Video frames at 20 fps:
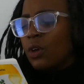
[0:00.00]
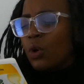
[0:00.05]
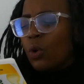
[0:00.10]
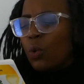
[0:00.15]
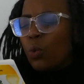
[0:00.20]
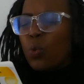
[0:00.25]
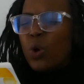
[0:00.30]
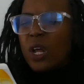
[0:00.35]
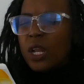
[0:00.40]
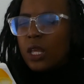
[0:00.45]

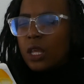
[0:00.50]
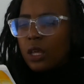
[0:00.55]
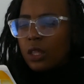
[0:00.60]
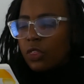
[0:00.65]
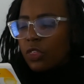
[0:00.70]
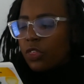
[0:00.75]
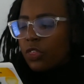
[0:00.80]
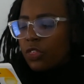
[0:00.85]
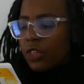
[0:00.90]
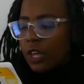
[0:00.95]
What do you
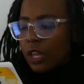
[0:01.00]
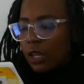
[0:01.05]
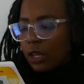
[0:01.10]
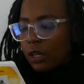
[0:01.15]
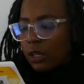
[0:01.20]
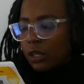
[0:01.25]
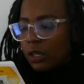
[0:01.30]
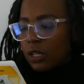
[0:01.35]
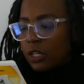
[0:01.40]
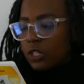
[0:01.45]
think?
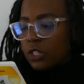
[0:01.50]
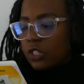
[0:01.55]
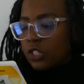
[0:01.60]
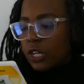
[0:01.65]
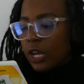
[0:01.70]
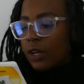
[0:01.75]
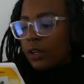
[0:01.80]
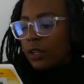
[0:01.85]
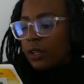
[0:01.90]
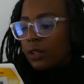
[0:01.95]
He
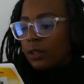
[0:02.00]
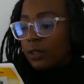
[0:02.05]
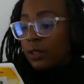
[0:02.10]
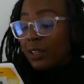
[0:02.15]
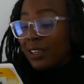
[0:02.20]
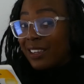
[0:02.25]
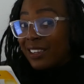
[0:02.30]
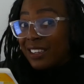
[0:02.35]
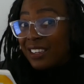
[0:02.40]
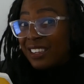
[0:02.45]
shouted.
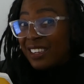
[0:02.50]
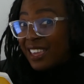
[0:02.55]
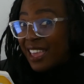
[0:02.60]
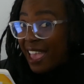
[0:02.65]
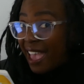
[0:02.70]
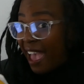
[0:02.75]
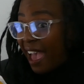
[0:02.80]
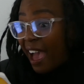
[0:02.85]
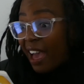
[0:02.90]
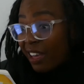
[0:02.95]

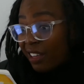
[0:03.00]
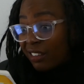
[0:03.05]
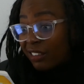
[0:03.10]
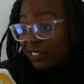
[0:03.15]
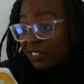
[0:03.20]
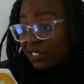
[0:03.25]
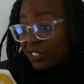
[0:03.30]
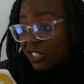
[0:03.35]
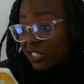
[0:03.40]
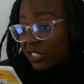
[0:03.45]
Yeah?
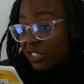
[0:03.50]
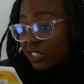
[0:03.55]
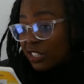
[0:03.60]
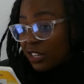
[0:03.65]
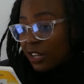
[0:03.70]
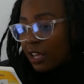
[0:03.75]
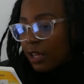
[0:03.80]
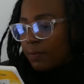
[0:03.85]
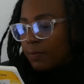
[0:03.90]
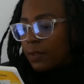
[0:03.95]
She
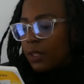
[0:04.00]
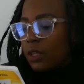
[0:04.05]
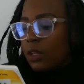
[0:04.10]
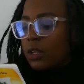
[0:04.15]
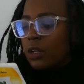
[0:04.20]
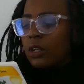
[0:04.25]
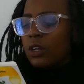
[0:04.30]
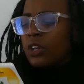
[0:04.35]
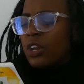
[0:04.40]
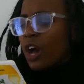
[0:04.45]
stood up.
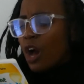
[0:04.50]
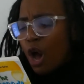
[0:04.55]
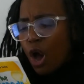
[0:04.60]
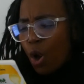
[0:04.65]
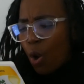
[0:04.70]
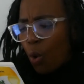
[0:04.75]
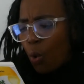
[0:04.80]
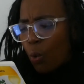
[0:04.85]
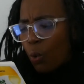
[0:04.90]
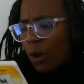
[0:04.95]

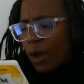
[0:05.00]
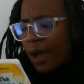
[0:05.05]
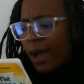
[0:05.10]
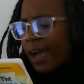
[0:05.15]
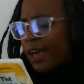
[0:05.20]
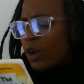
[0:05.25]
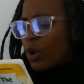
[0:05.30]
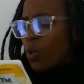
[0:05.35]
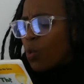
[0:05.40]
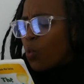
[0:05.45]
No,
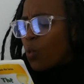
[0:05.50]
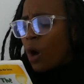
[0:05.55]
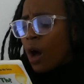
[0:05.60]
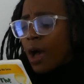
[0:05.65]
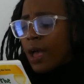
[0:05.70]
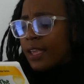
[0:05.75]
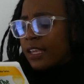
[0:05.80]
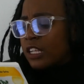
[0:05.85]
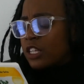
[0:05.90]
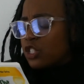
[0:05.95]
I don't
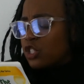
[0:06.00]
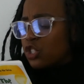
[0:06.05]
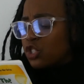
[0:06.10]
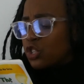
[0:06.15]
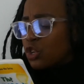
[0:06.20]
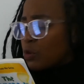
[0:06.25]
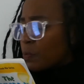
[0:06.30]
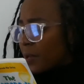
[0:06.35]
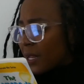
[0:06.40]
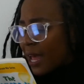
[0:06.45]
want any
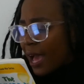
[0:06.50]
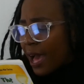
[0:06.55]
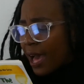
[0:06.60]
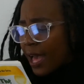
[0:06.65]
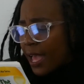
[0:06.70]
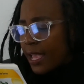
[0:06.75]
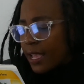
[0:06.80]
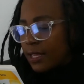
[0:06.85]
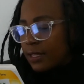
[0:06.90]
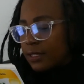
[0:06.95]
stupid
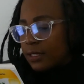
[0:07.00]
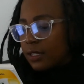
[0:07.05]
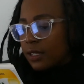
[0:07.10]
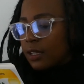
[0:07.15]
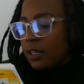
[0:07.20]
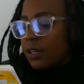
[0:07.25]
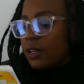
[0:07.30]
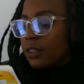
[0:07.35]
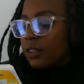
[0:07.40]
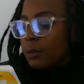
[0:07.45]
ice.
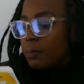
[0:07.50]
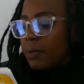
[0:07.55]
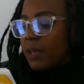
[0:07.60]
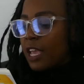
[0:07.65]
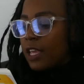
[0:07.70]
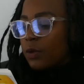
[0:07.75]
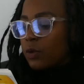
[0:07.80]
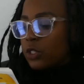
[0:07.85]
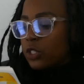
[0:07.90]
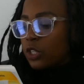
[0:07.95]
The
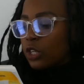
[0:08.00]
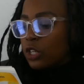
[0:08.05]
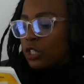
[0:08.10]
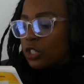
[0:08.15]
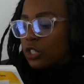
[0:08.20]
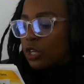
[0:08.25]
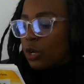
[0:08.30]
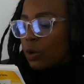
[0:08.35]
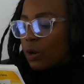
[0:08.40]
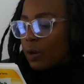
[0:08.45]
pain was starting
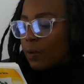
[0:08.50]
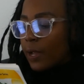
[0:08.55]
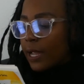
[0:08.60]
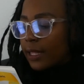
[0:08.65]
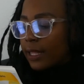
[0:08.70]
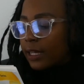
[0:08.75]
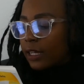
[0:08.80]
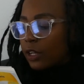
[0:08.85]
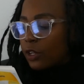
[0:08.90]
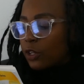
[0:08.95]
to go away
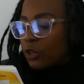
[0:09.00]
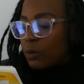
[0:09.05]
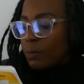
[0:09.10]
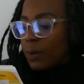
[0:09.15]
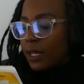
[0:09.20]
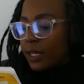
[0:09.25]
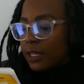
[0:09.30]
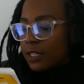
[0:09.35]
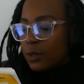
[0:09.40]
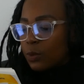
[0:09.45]
like a
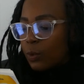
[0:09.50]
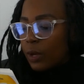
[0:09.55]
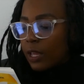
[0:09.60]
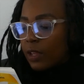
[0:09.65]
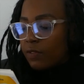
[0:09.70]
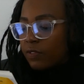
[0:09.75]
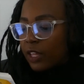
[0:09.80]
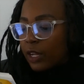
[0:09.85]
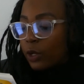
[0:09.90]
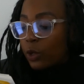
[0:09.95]
humongous
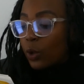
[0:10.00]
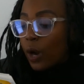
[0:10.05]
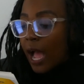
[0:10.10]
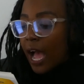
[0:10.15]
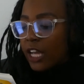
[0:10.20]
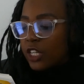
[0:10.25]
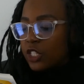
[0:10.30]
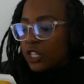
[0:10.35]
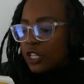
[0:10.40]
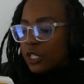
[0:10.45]
wave that
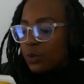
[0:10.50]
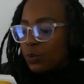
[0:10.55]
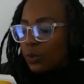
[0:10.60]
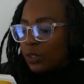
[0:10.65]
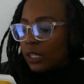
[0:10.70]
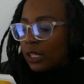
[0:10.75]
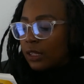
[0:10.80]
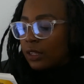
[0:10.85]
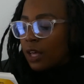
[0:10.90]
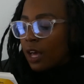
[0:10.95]
crashes
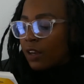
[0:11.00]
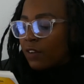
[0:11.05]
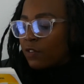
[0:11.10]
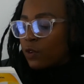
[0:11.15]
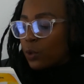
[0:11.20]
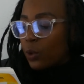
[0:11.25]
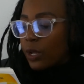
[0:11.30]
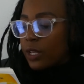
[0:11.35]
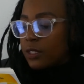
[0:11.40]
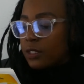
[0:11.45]
with a lot
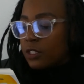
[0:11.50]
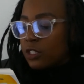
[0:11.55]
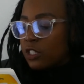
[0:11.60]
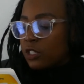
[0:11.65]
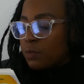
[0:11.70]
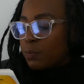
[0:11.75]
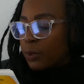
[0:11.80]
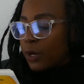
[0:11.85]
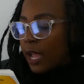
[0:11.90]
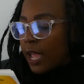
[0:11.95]
of noise and
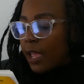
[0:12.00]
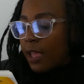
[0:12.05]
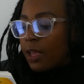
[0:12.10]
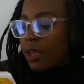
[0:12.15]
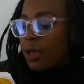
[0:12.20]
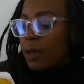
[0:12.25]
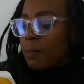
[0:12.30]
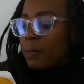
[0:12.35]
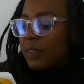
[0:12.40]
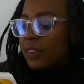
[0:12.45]
spray,
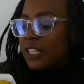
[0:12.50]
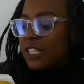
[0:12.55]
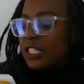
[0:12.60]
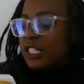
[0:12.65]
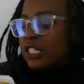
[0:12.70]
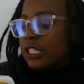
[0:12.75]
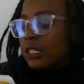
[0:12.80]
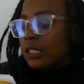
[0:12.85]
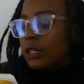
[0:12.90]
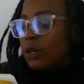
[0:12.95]
but then
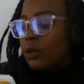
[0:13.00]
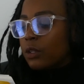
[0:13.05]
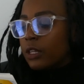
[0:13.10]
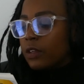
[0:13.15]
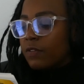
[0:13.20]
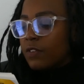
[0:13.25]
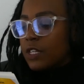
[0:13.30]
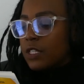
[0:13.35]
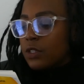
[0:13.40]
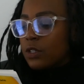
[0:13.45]

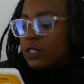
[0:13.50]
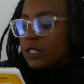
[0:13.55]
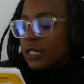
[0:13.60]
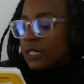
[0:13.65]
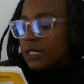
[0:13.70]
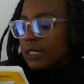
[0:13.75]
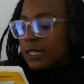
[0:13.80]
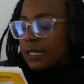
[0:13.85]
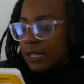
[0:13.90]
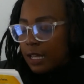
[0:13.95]
slowly fizzles
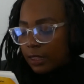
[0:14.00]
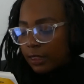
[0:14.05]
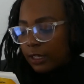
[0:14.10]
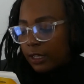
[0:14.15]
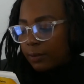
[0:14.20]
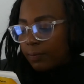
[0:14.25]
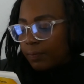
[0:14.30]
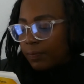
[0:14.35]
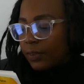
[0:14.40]
into nothing.